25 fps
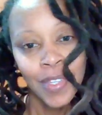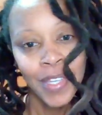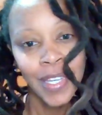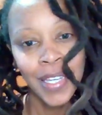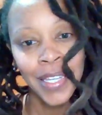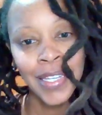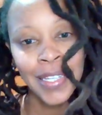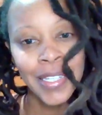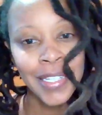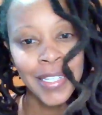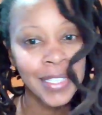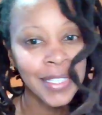
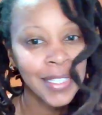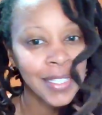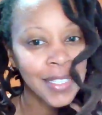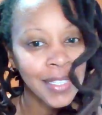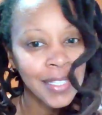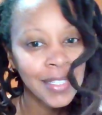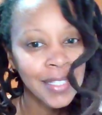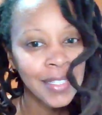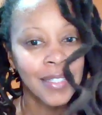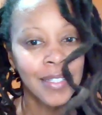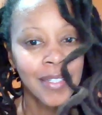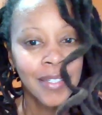
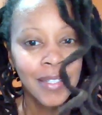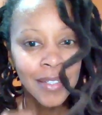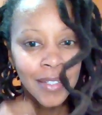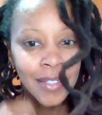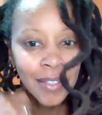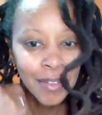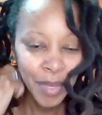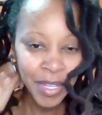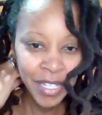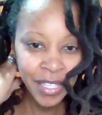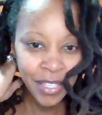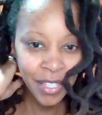is,
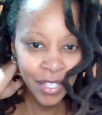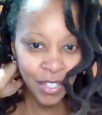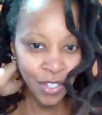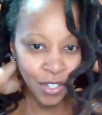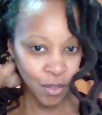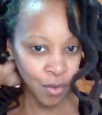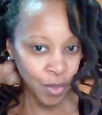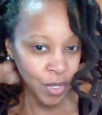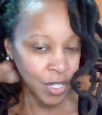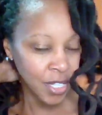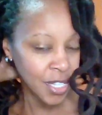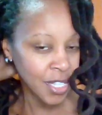my
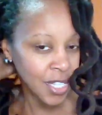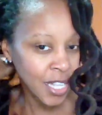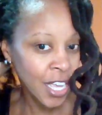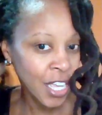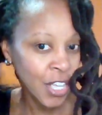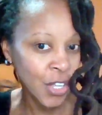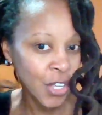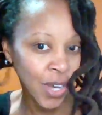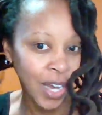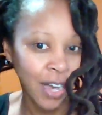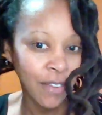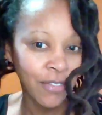sister would say,
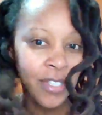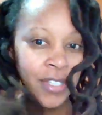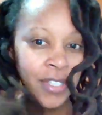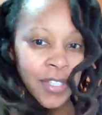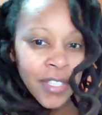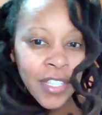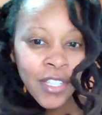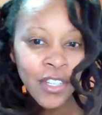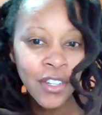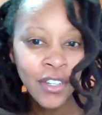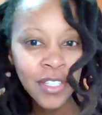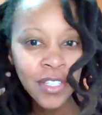you have to
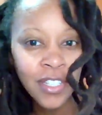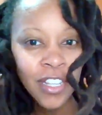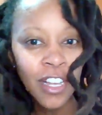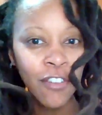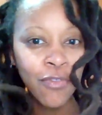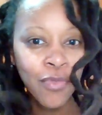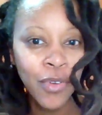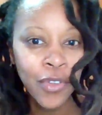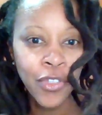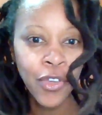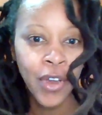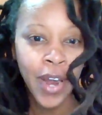see
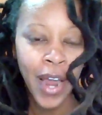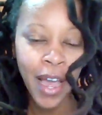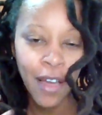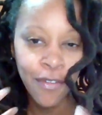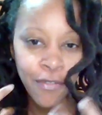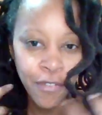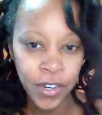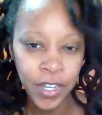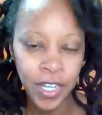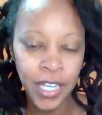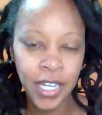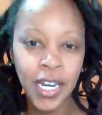yourself with your
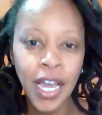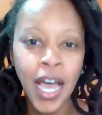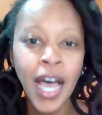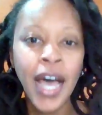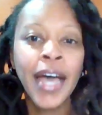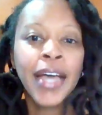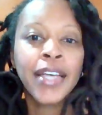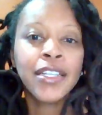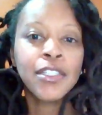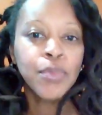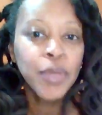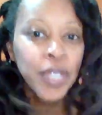African
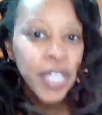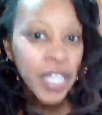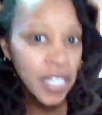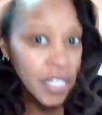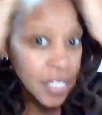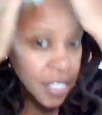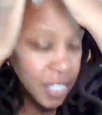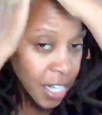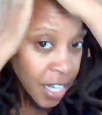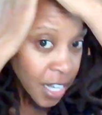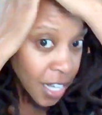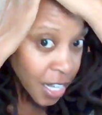eyes.
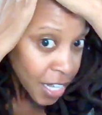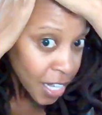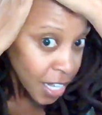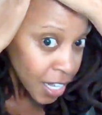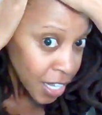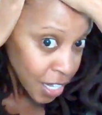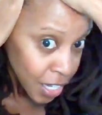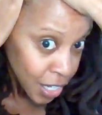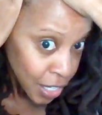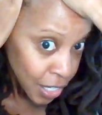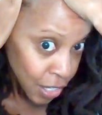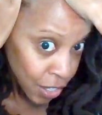Because
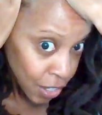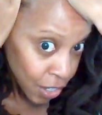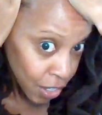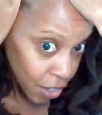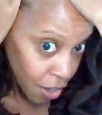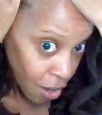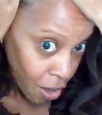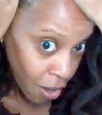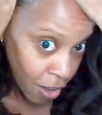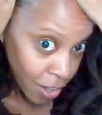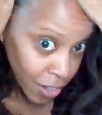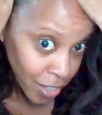
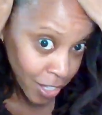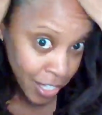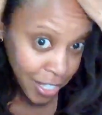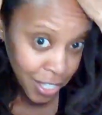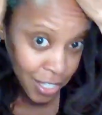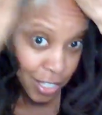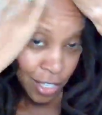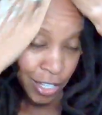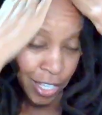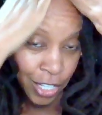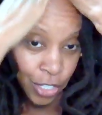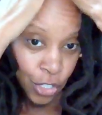look, all
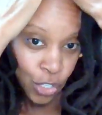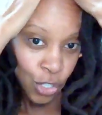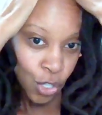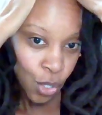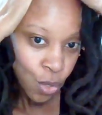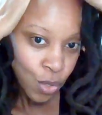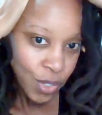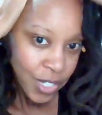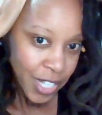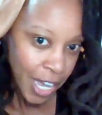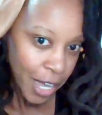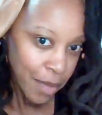this, it's
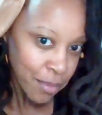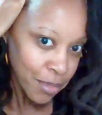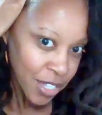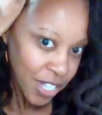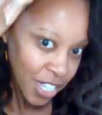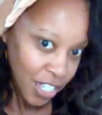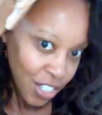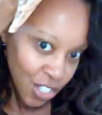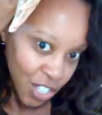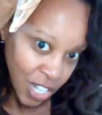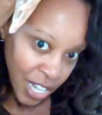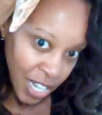so
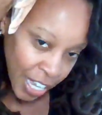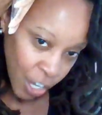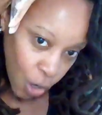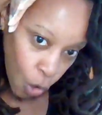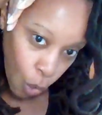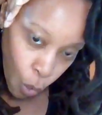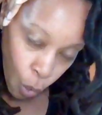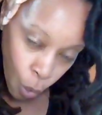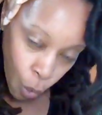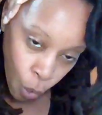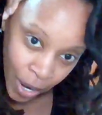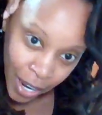tempting to like
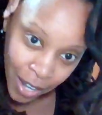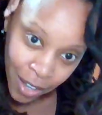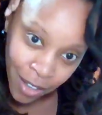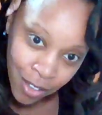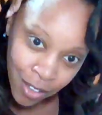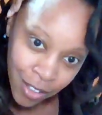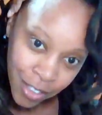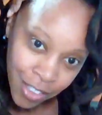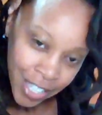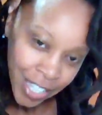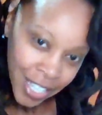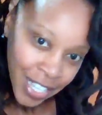
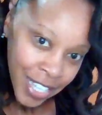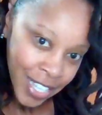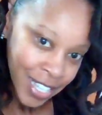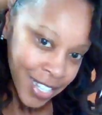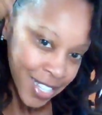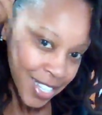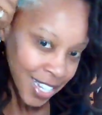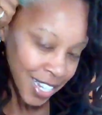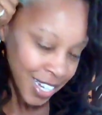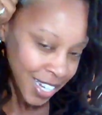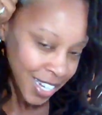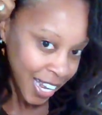oil
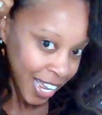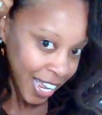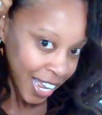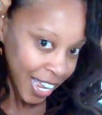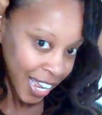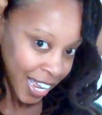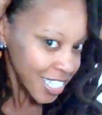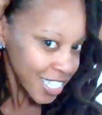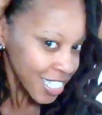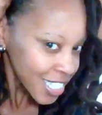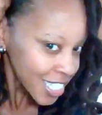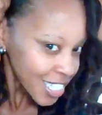this and
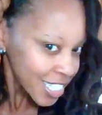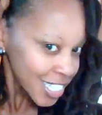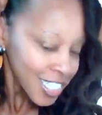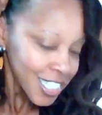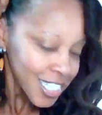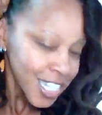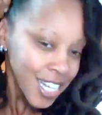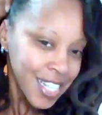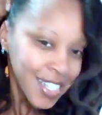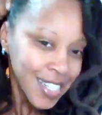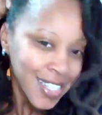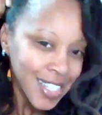like
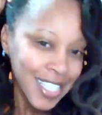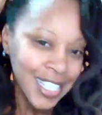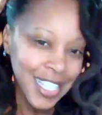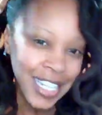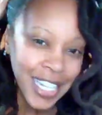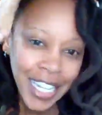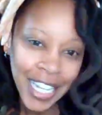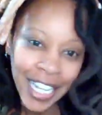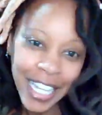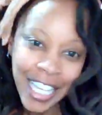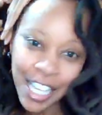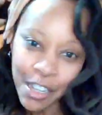
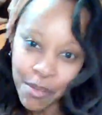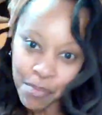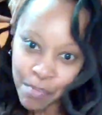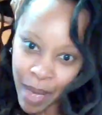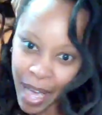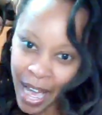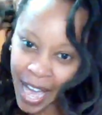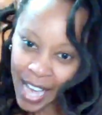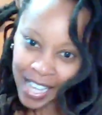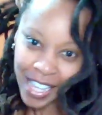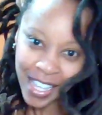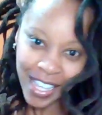slick it
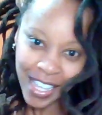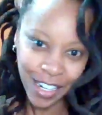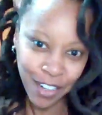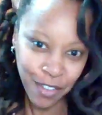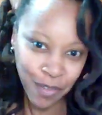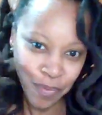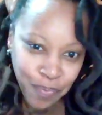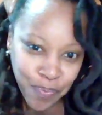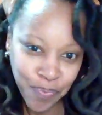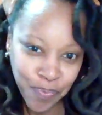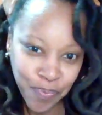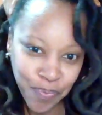back
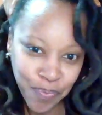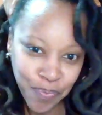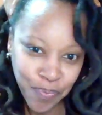and